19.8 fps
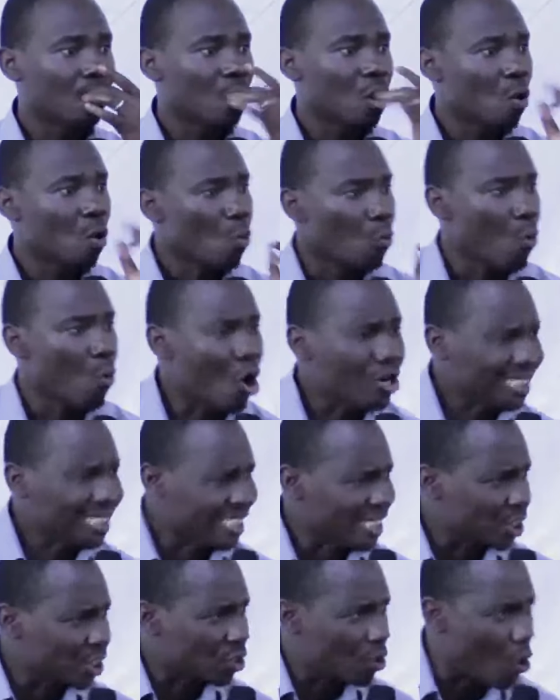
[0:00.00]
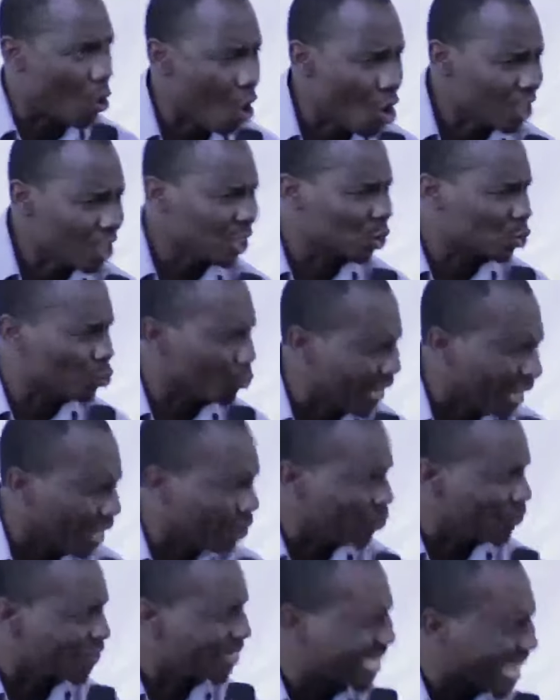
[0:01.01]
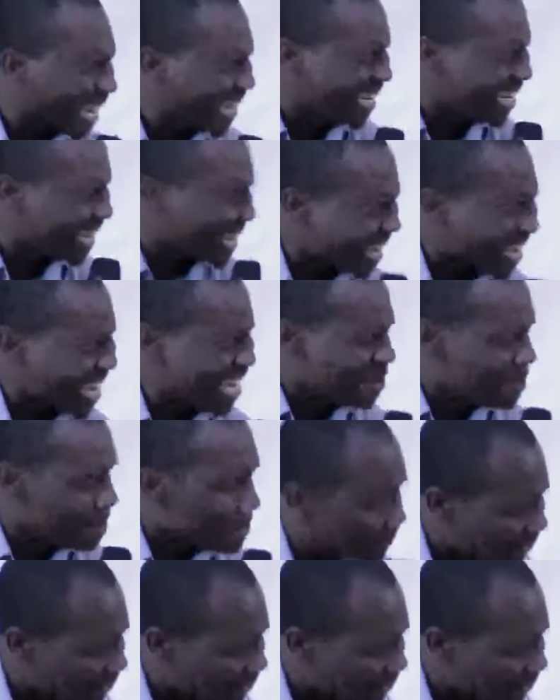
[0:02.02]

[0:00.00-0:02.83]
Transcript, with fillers: What is God's will concerning A, B,